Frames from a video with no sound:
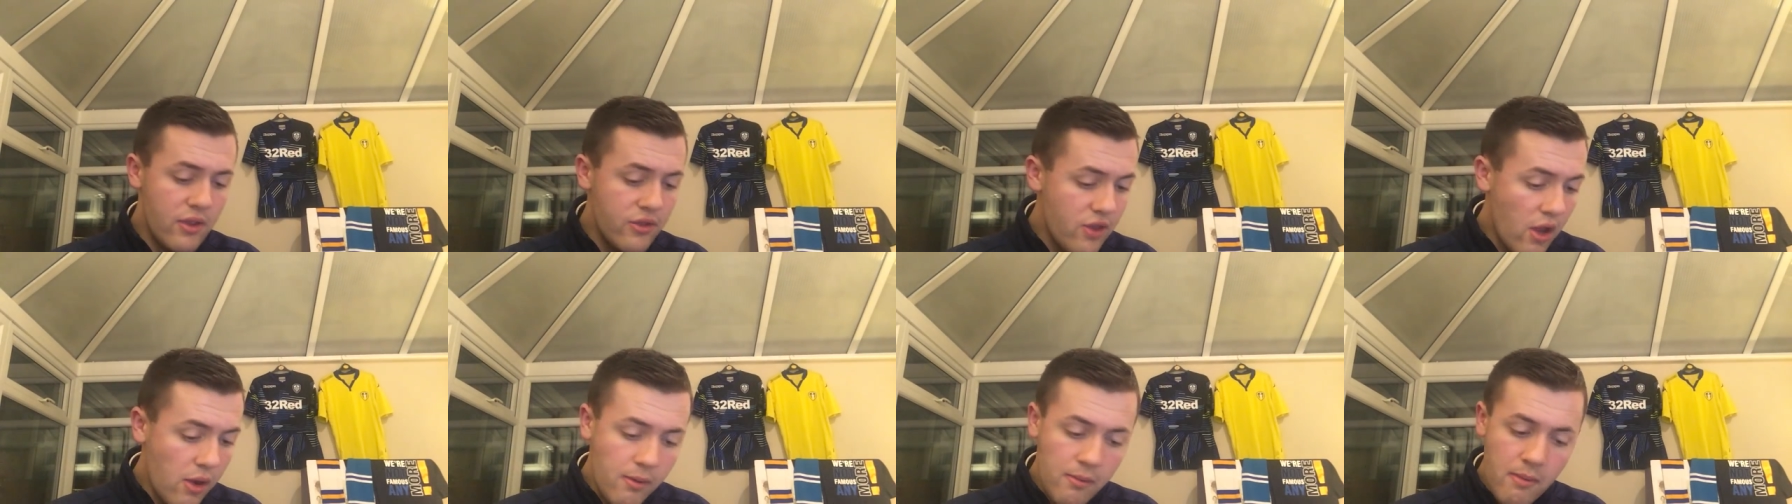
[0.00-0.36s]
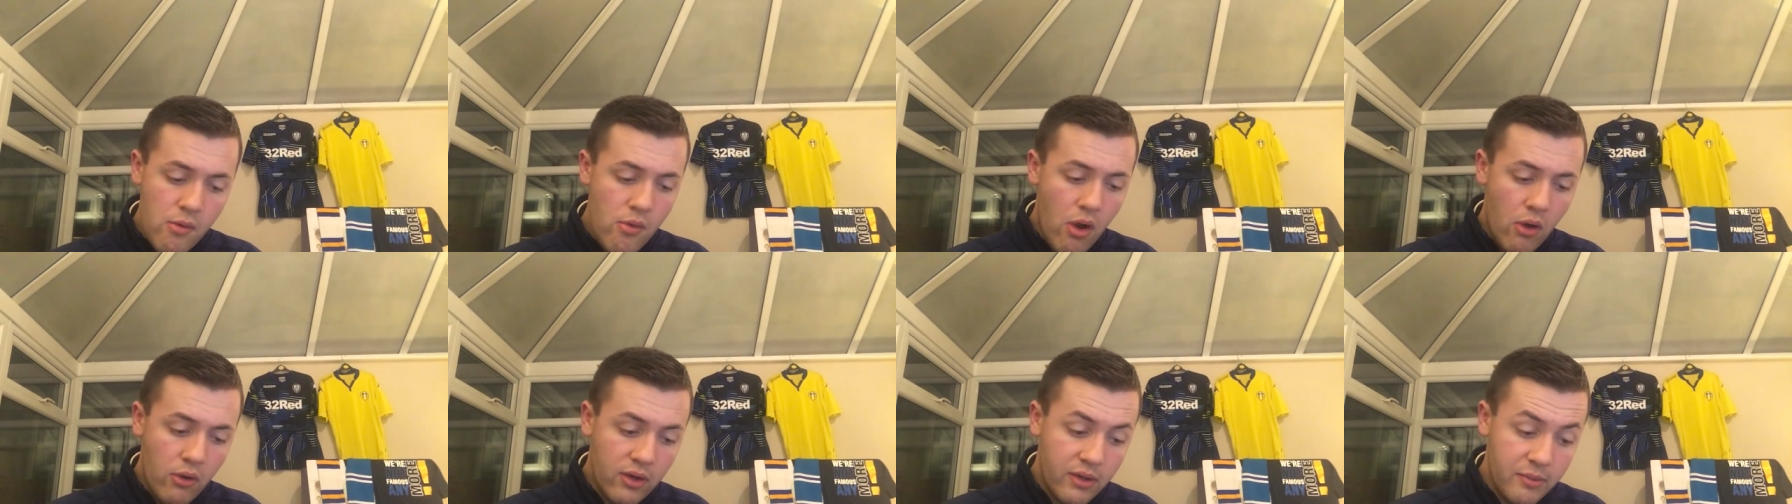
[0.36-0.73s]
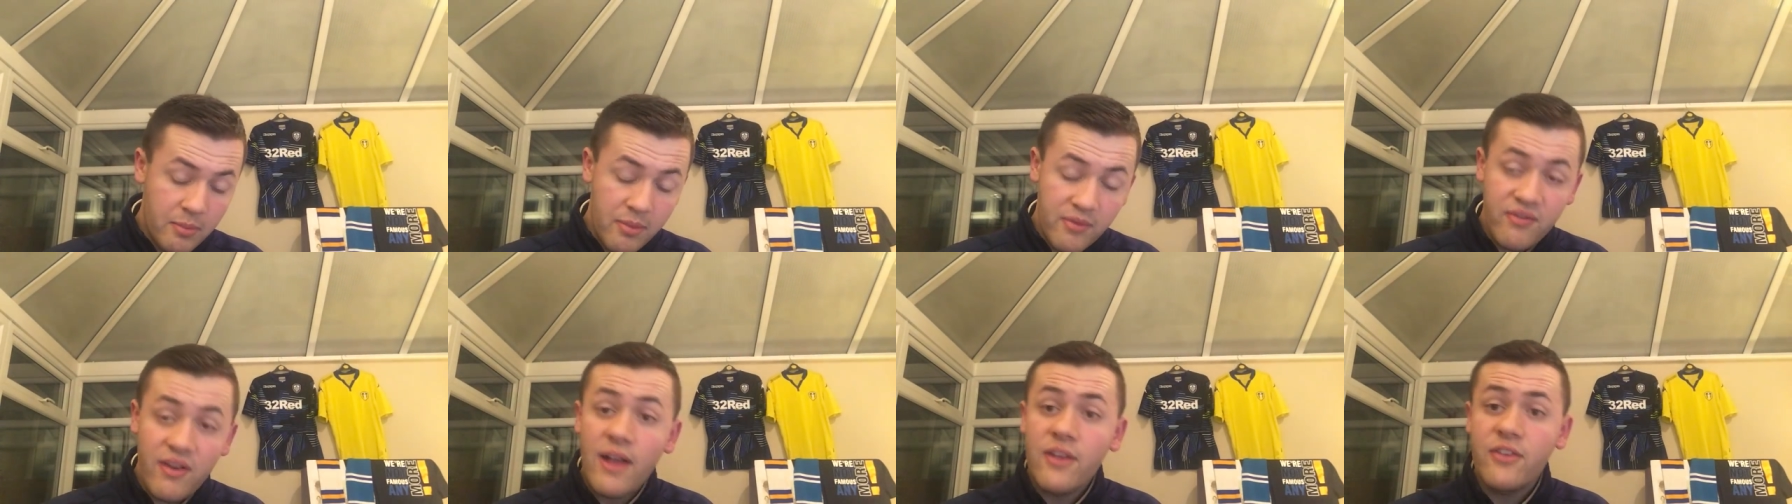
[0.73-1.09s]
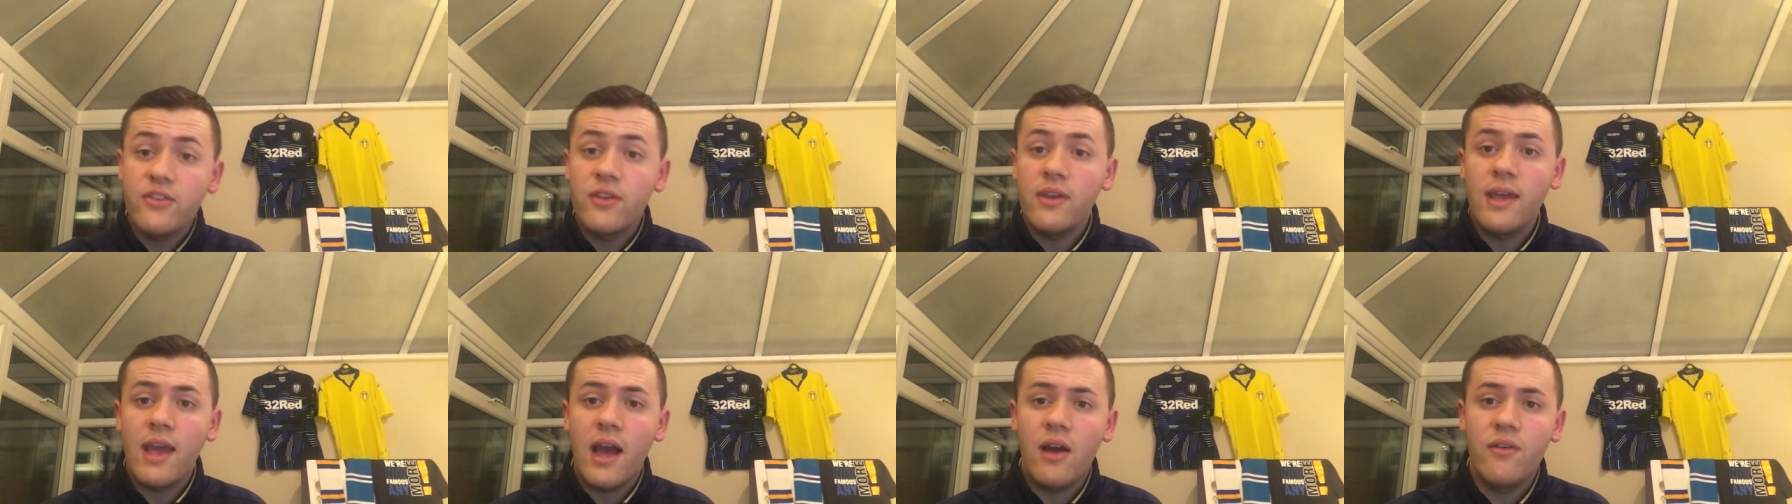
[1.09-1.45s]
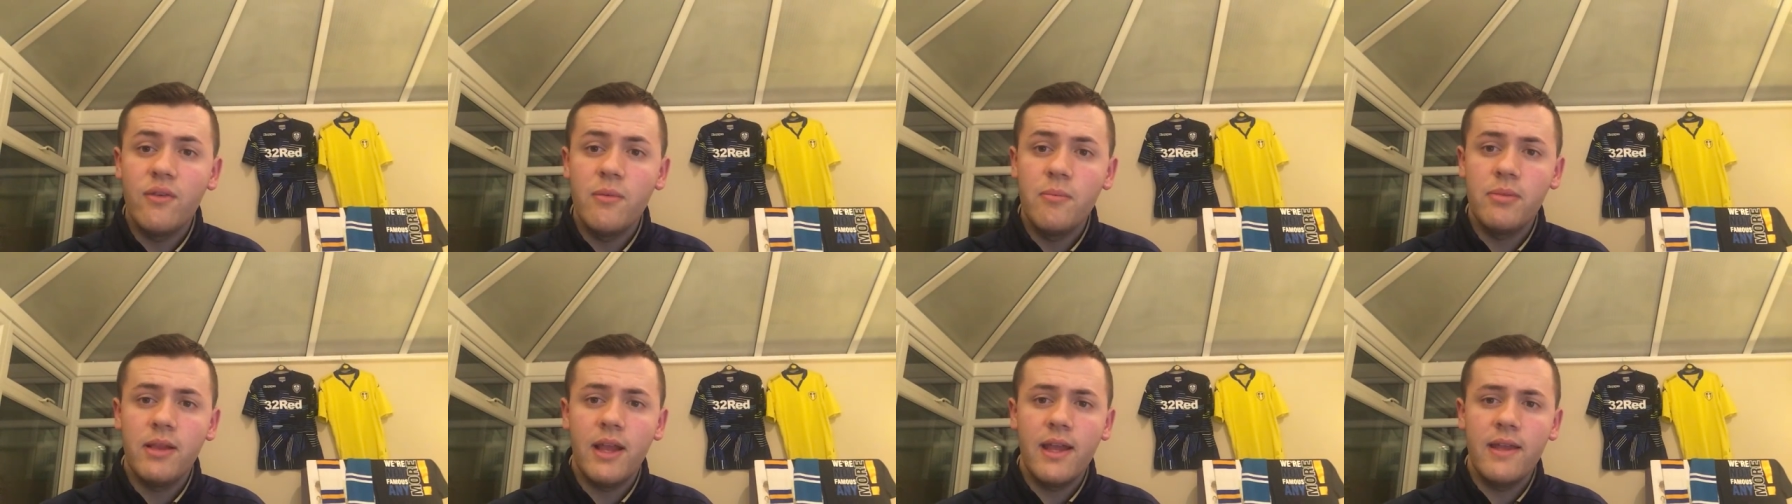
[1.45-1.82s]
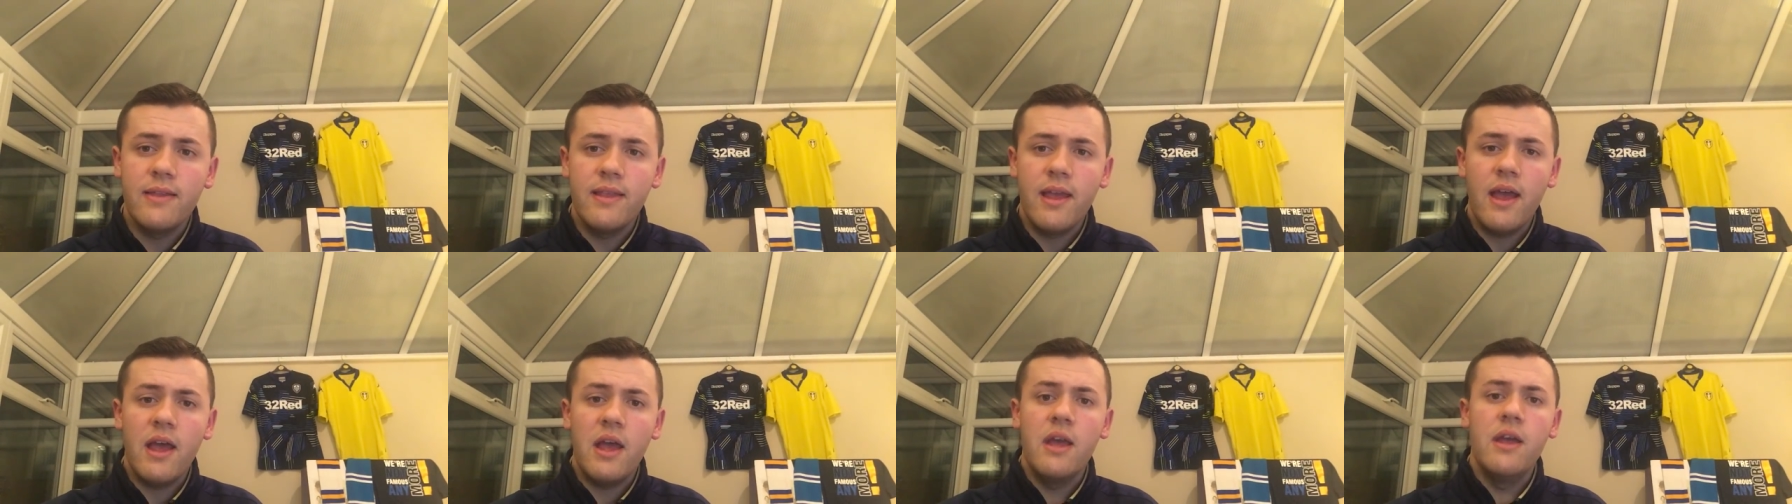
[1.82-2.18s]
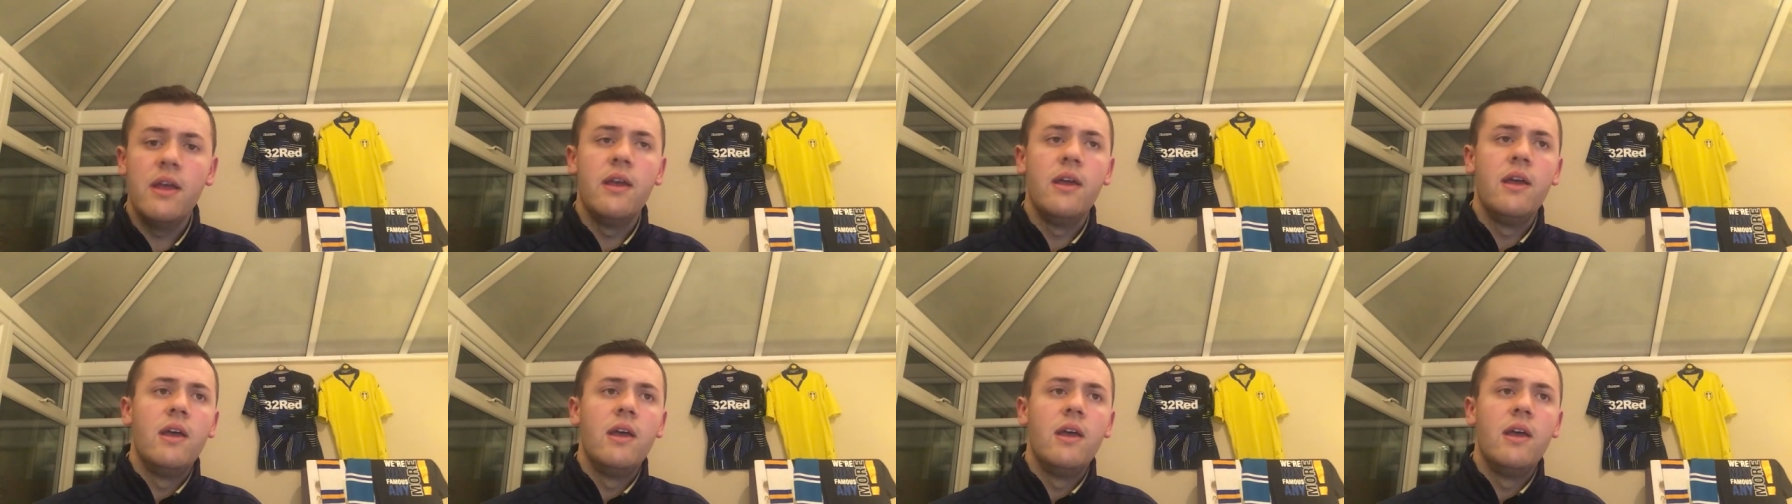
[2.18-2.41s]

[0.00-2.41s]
Don't get me wrong, I prefer to see Calvin playing there,